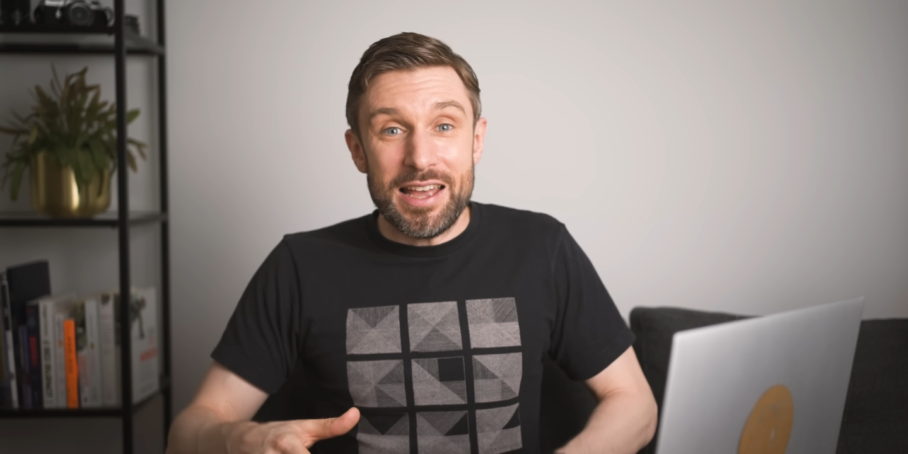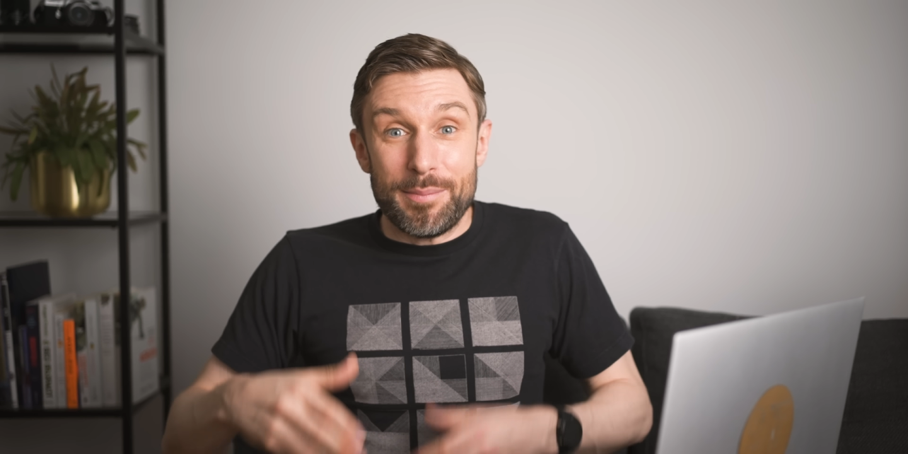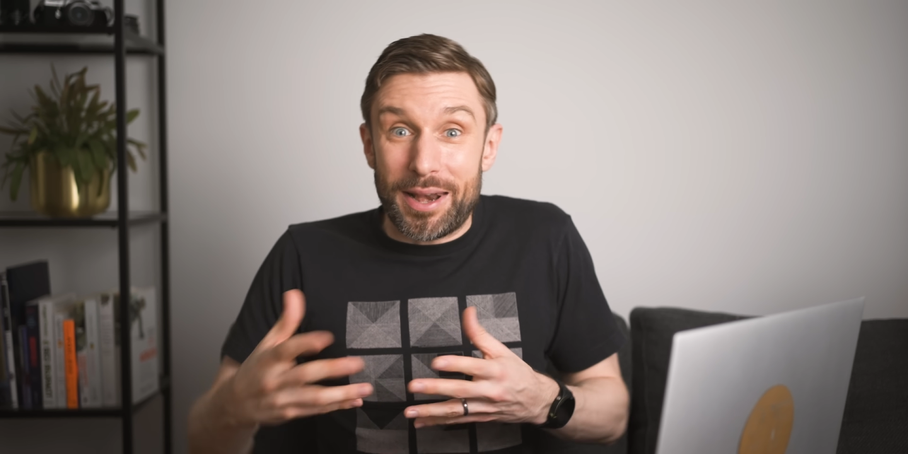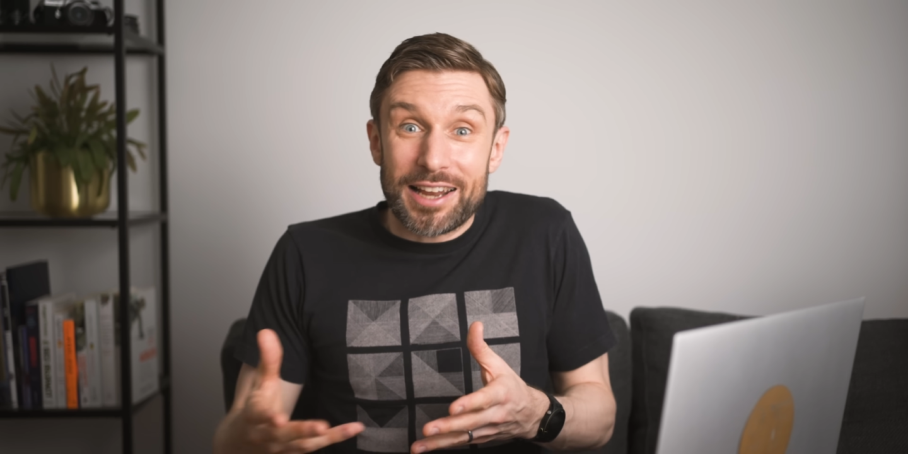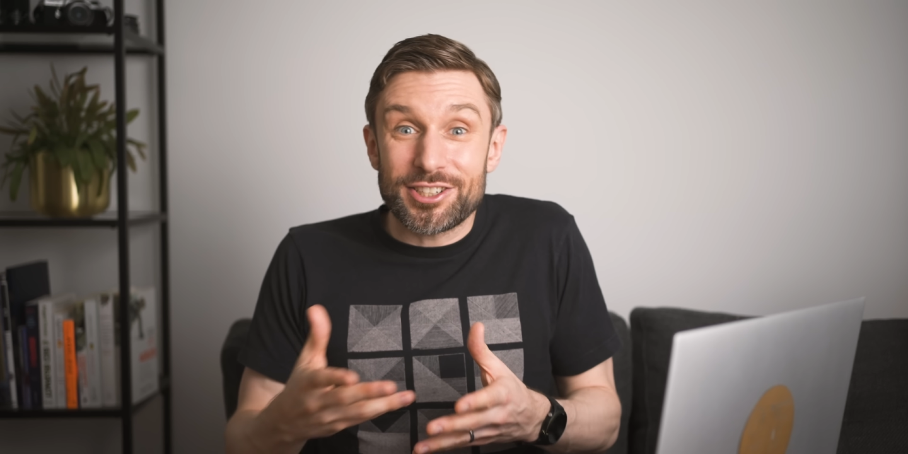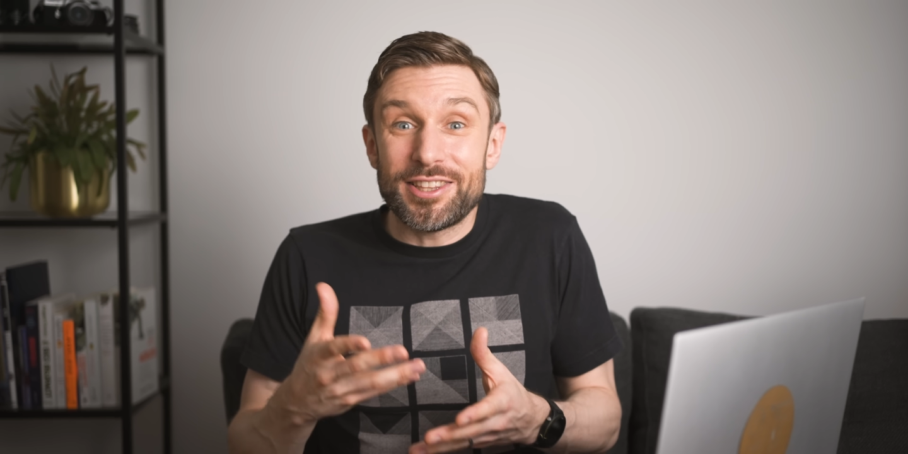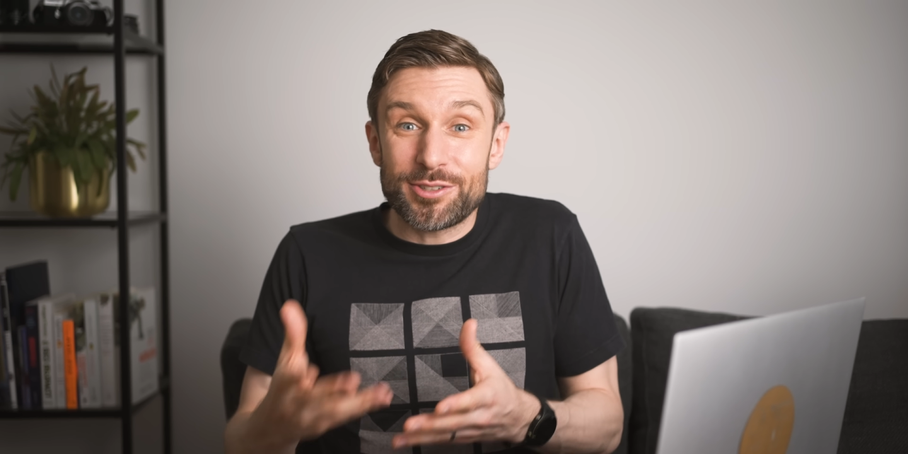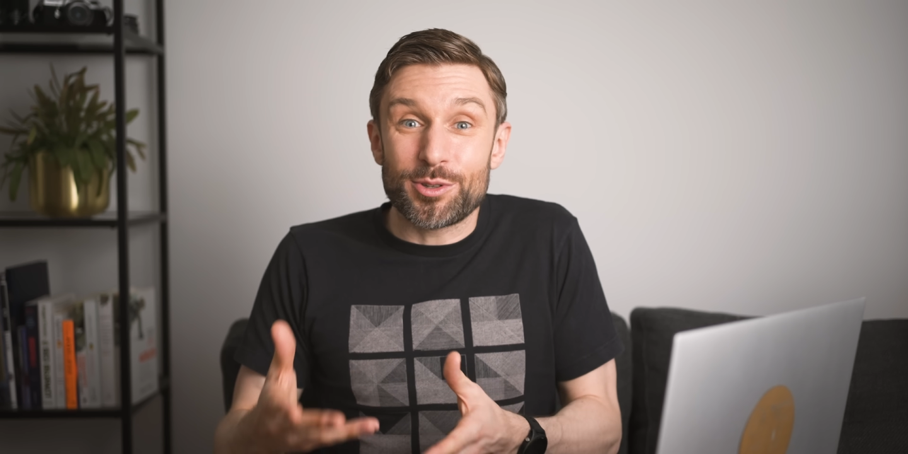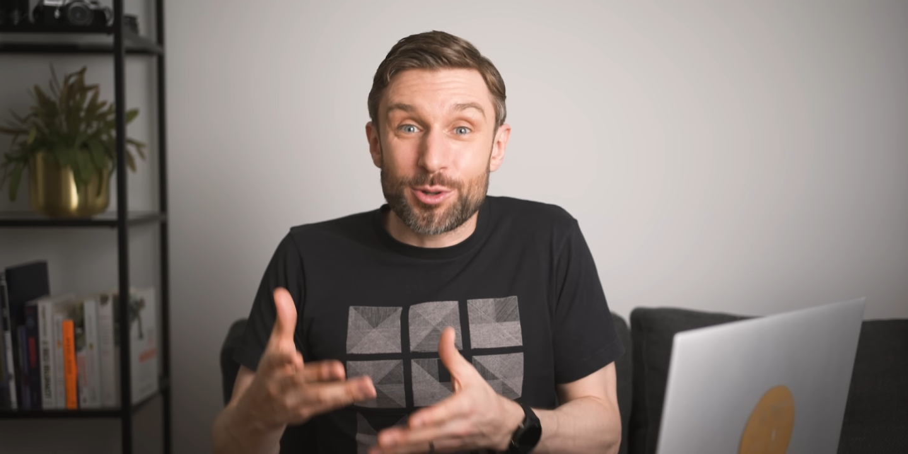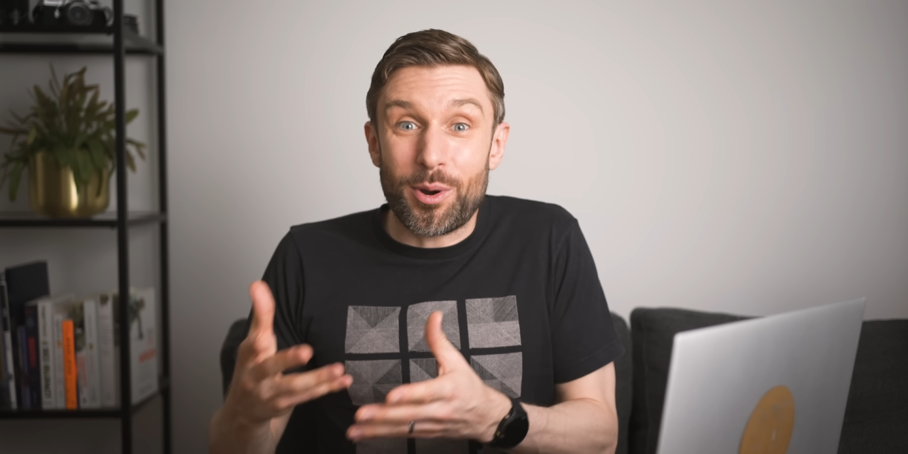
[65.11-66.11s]
But actually, this
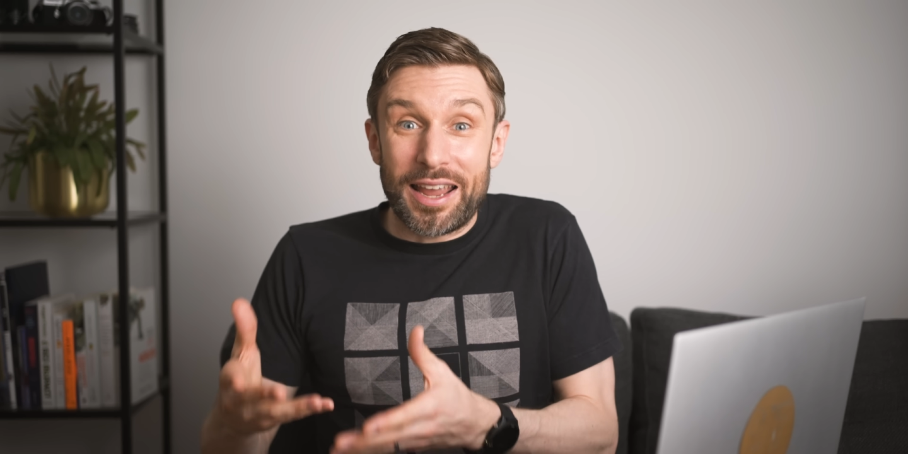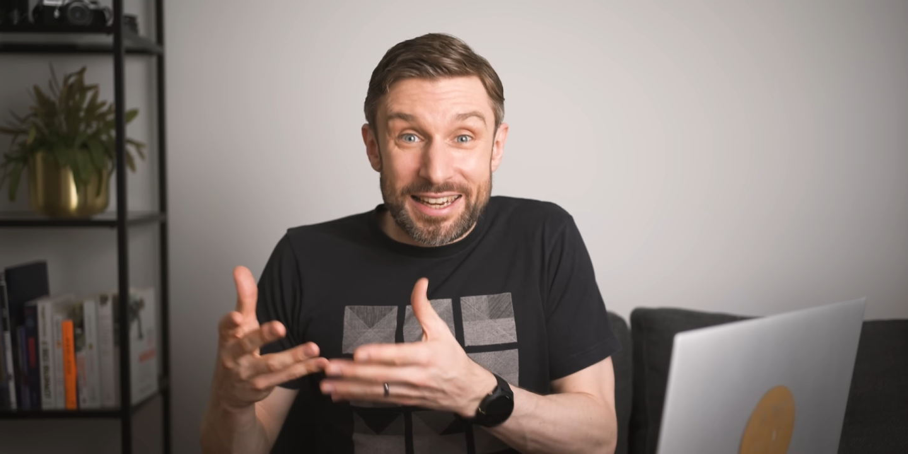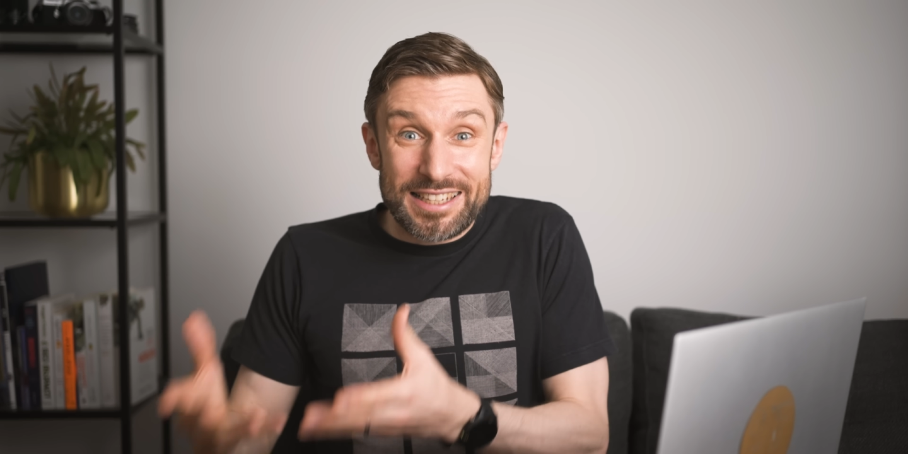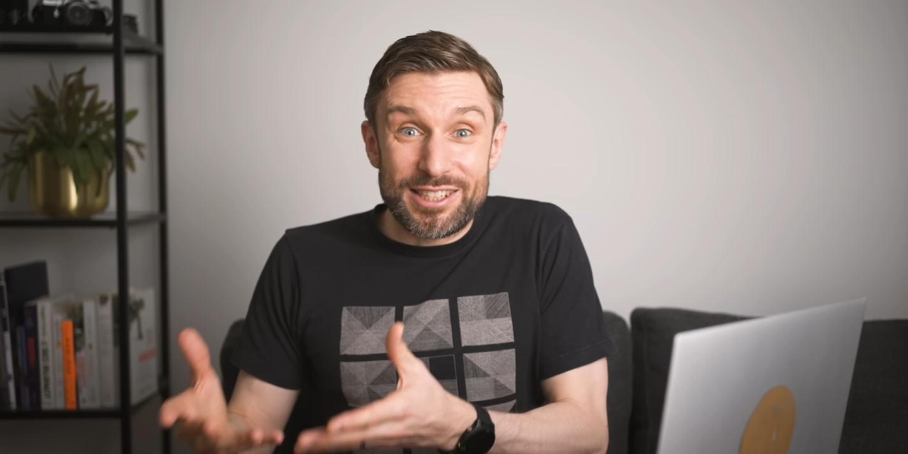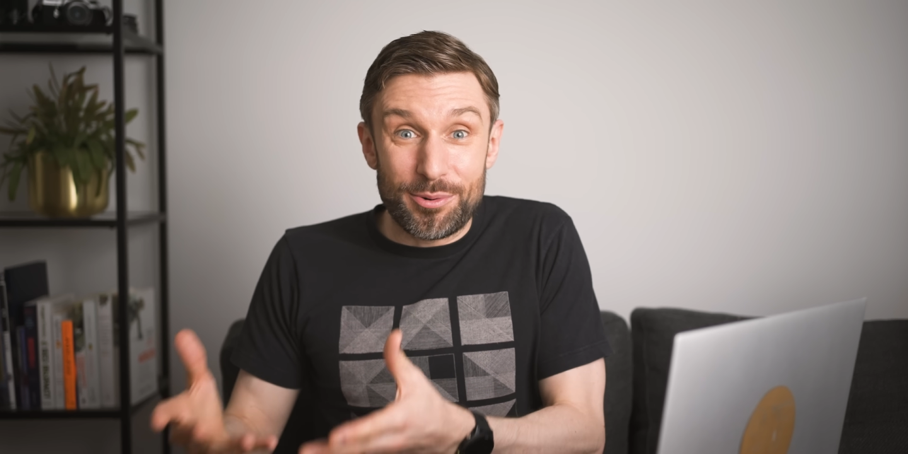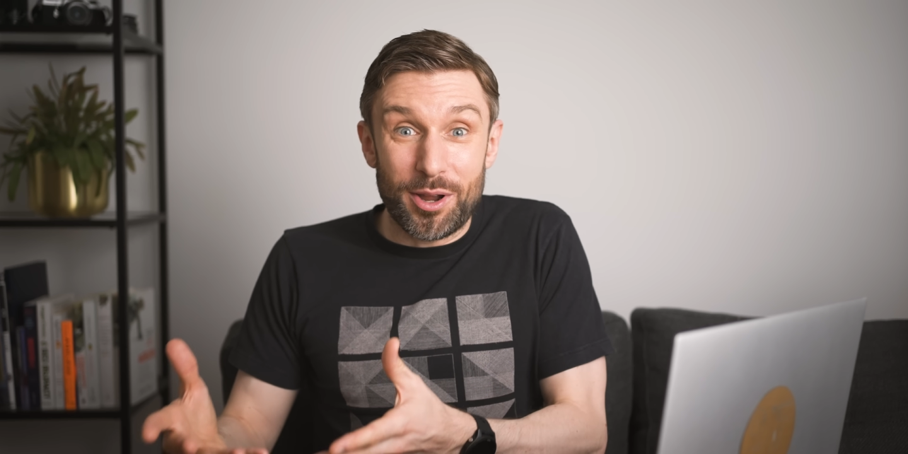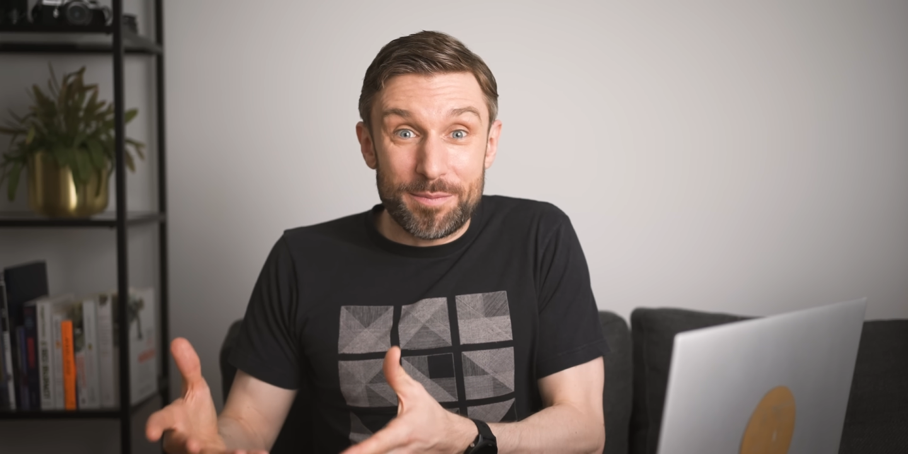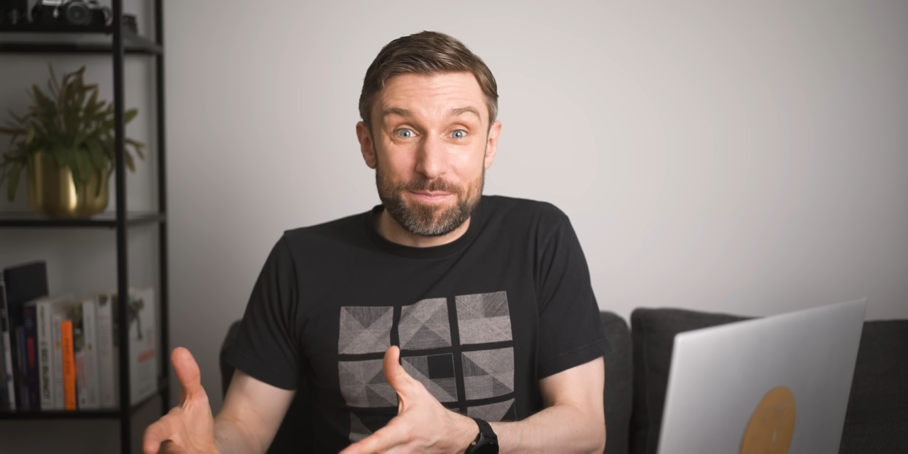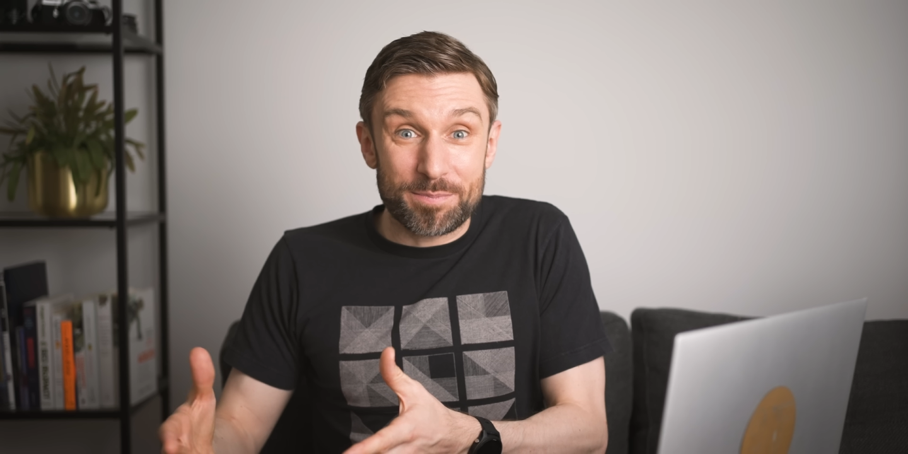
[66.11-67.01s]
was quite an easy one.